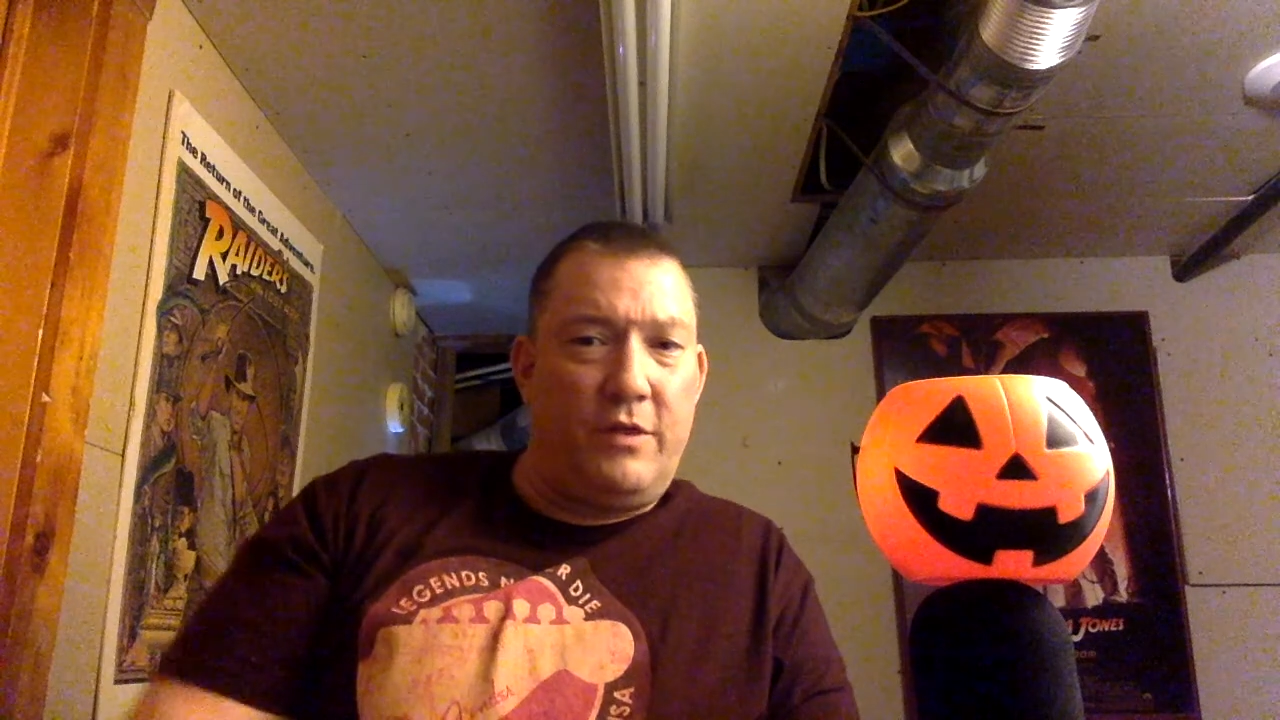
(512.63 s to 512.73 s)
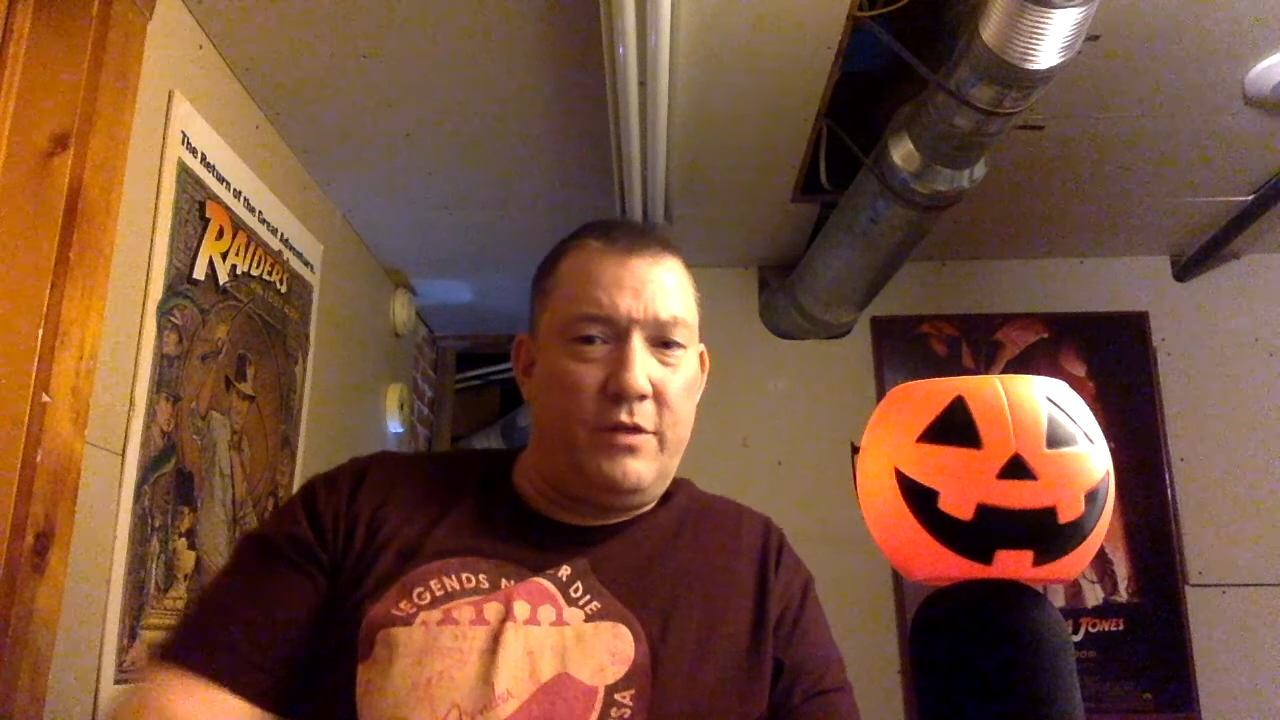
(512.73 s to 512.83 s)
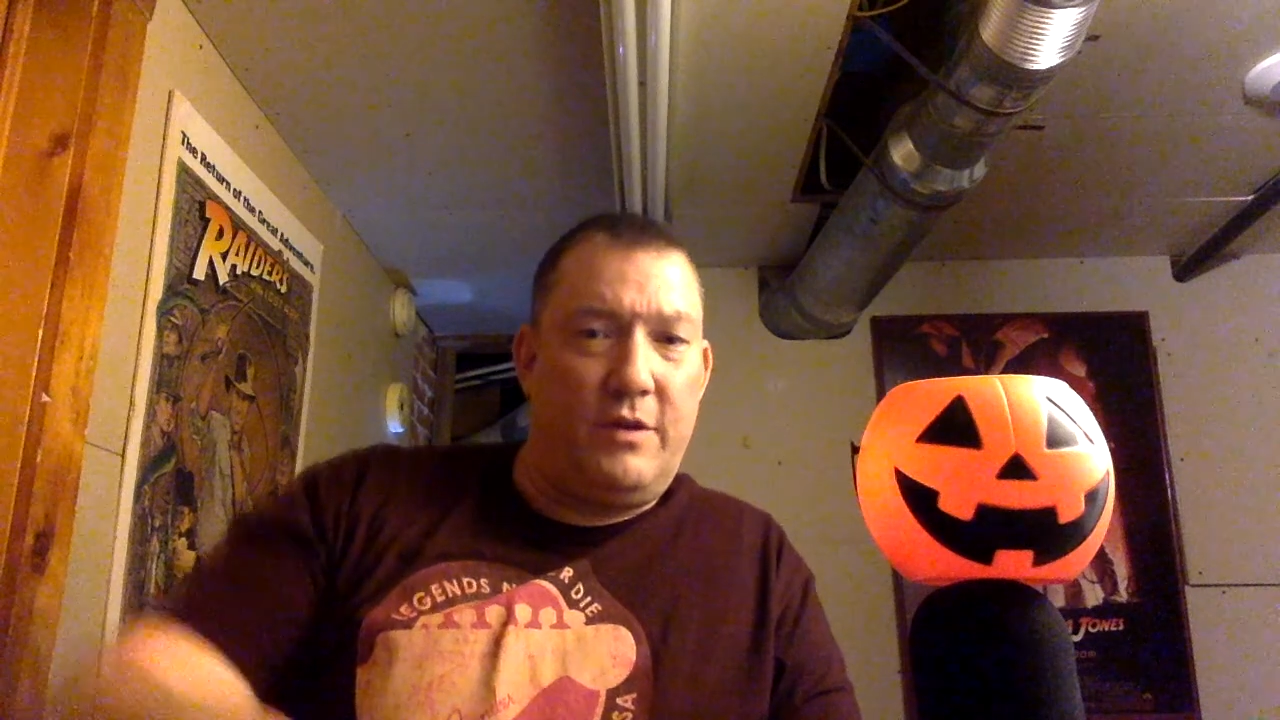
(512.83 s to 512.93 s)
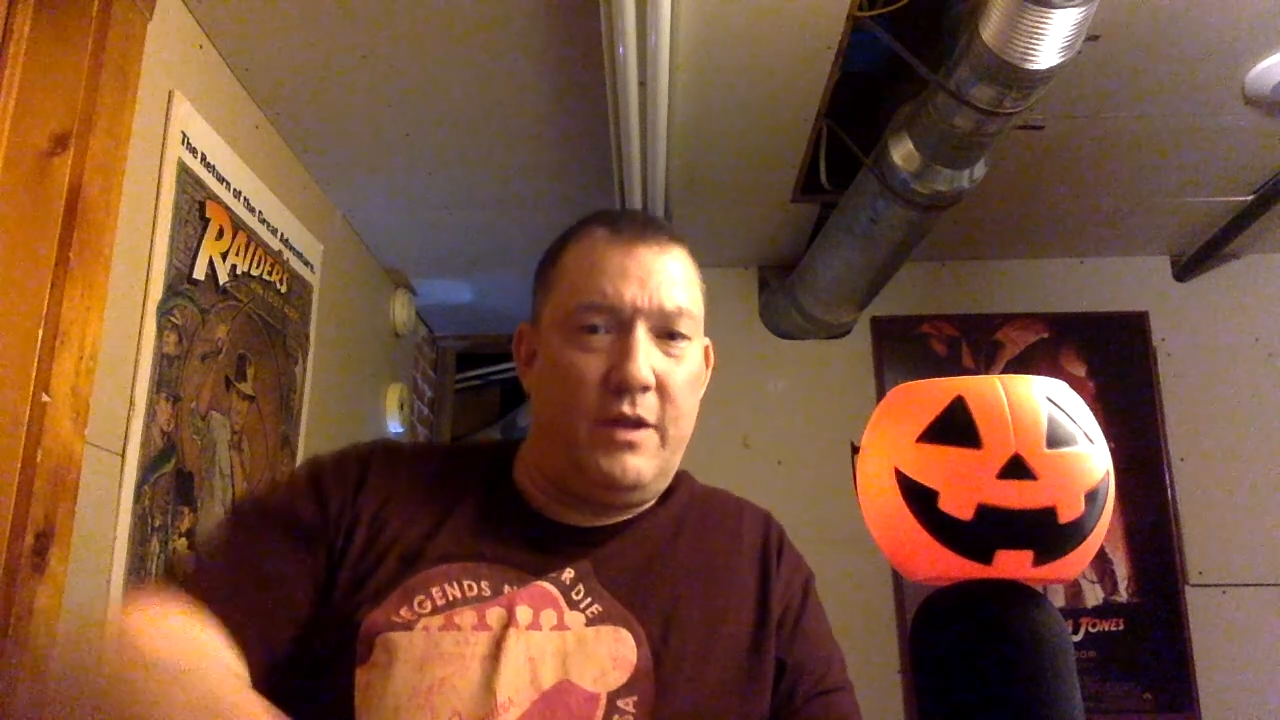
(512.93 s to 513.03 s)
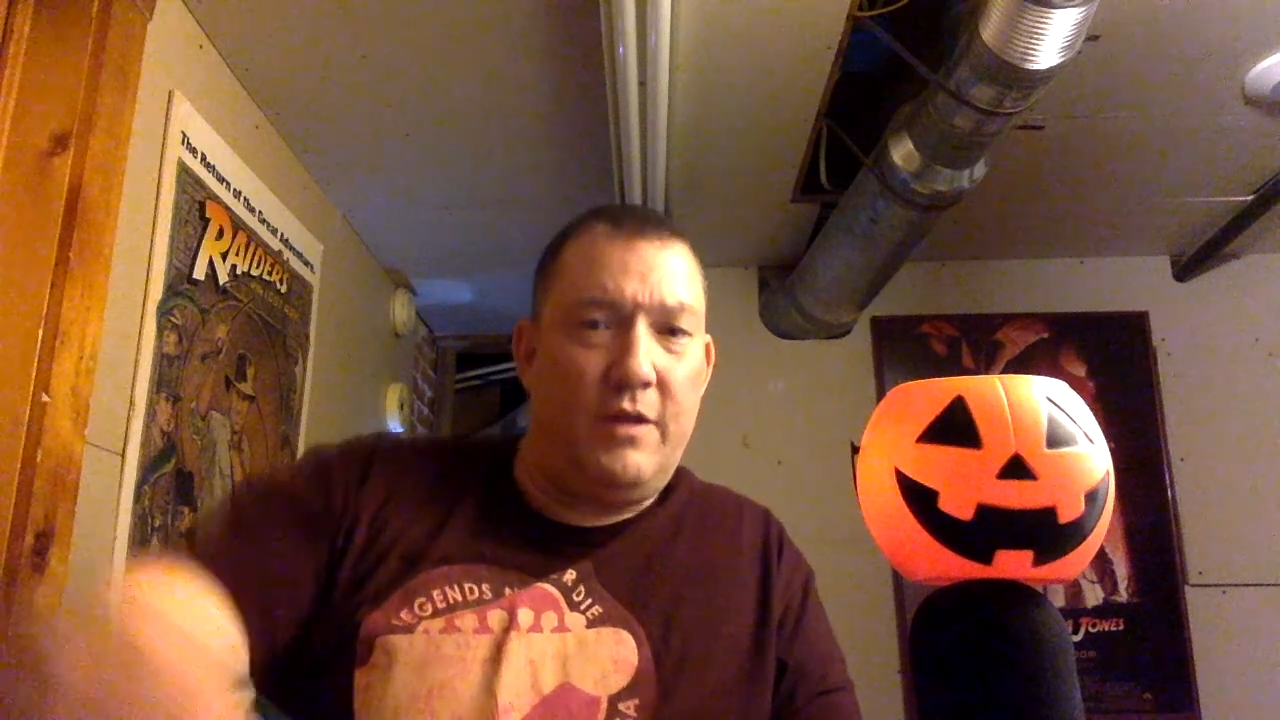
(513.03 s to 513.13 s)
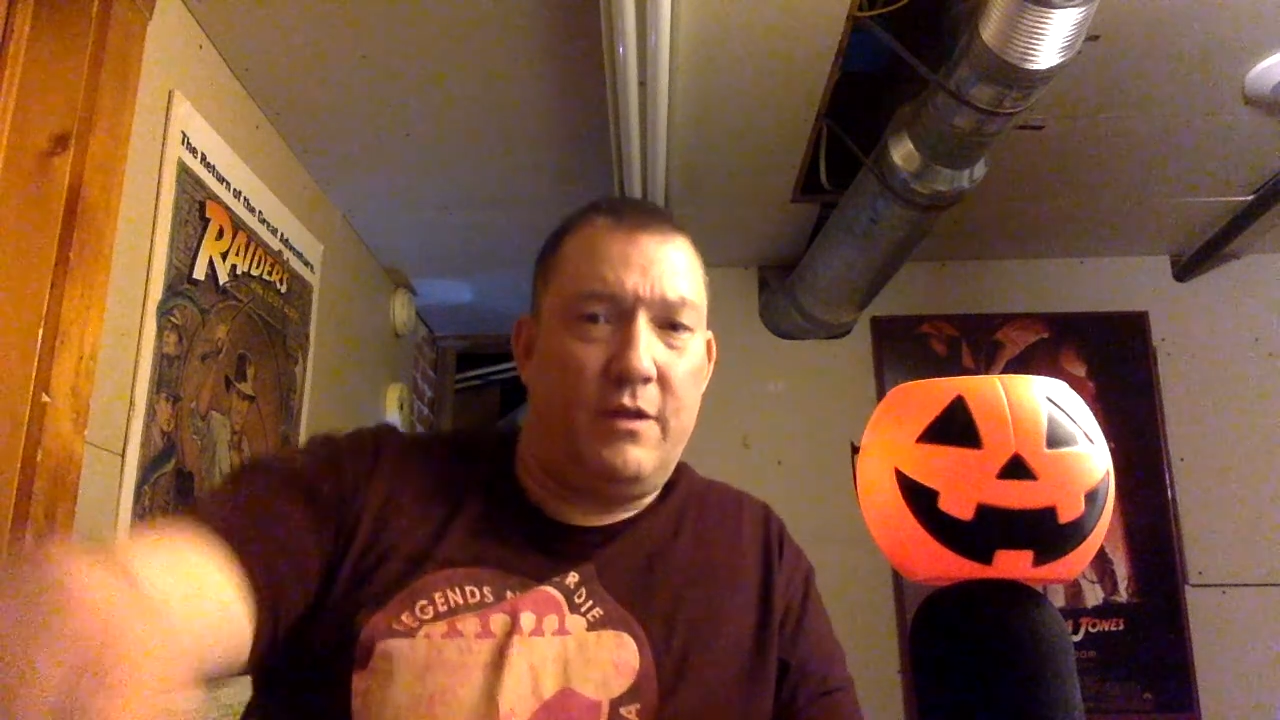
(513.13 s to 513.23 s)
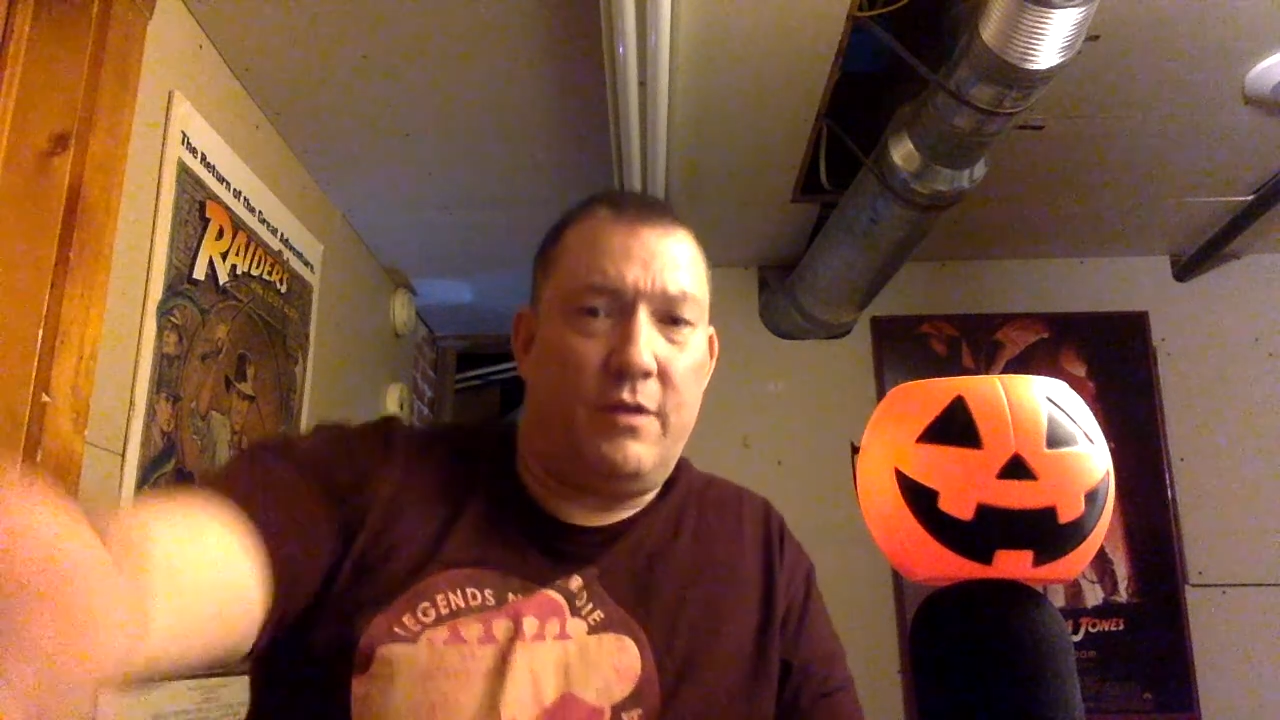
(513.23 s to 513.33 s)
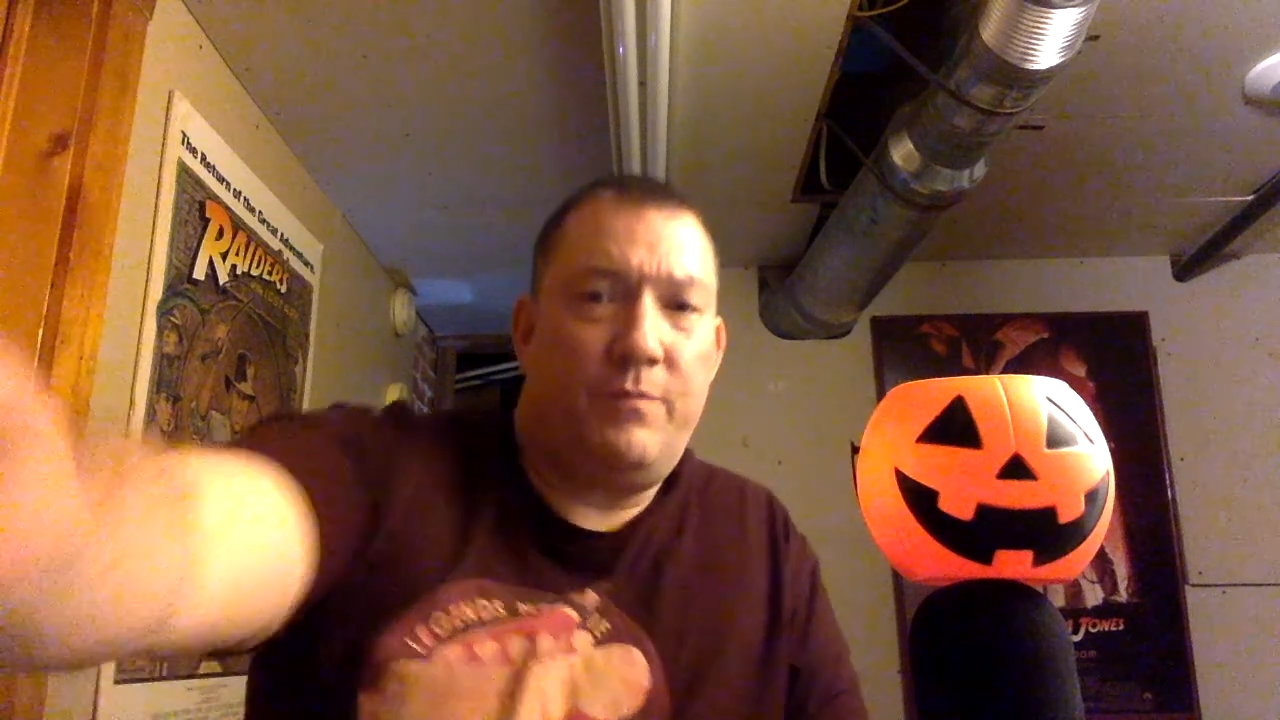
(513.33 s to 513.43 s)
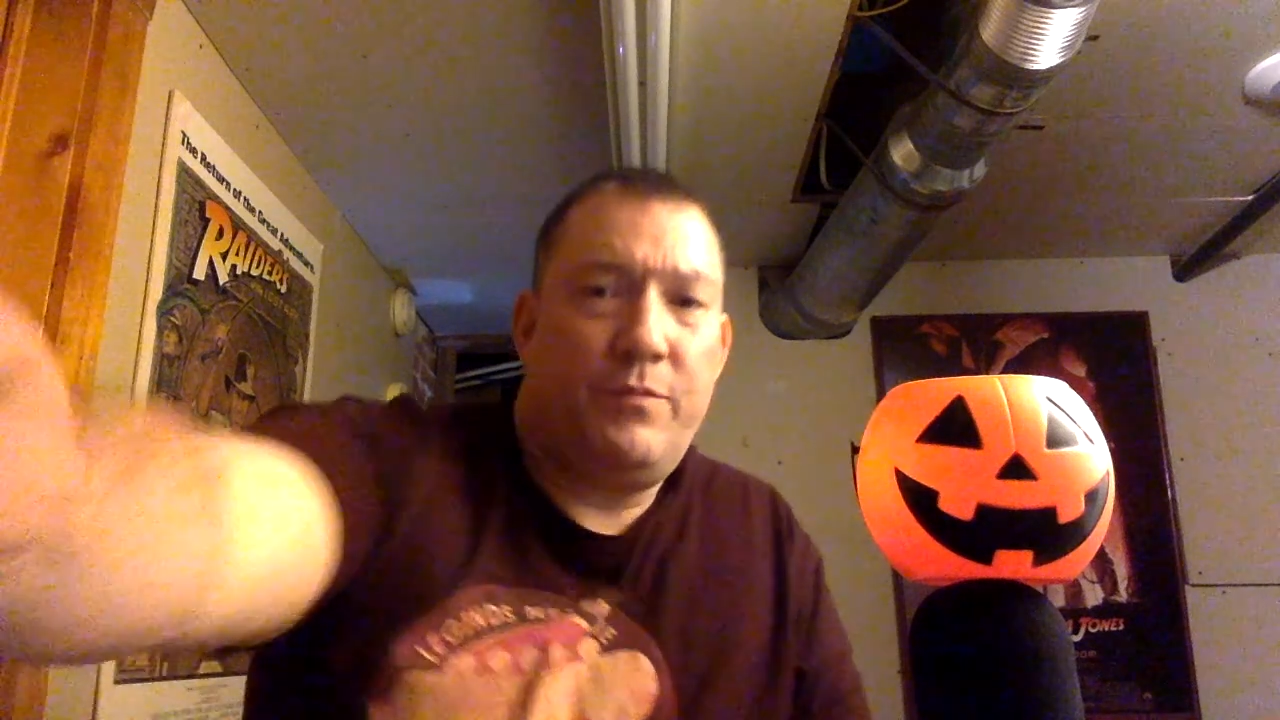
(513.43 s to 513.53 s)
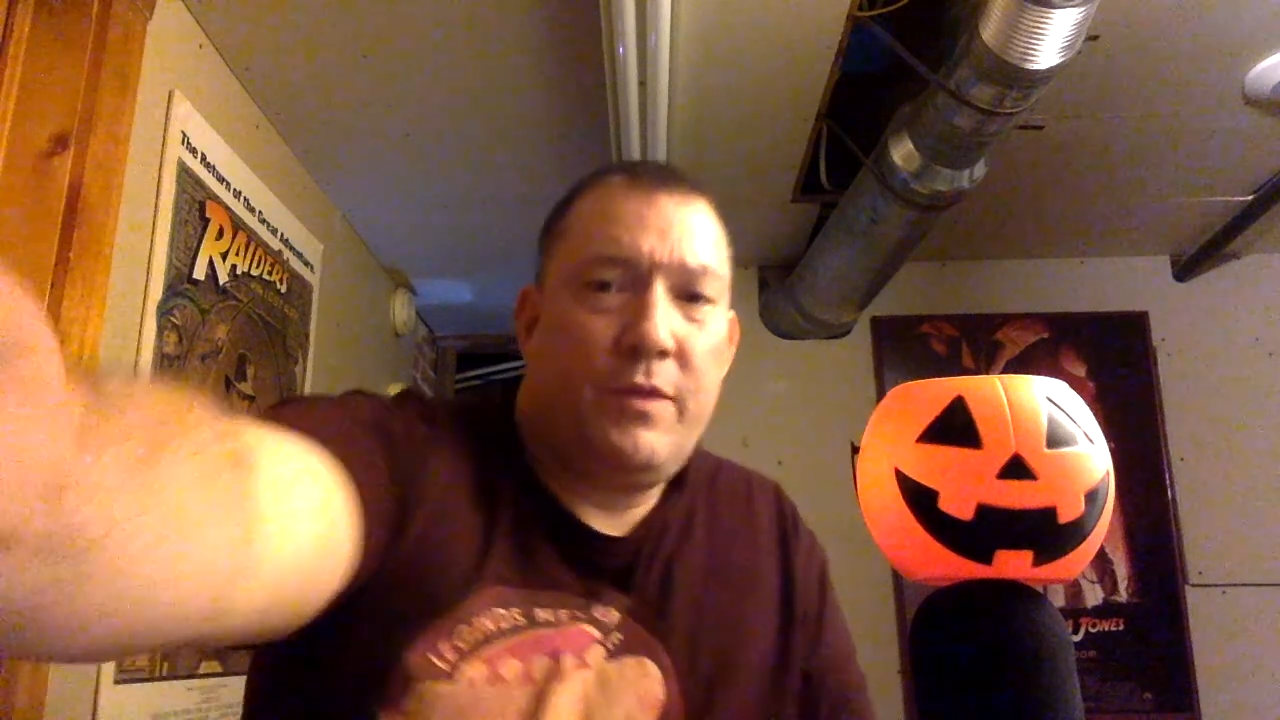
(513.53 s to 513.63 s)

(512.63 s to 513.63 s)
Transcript: the deal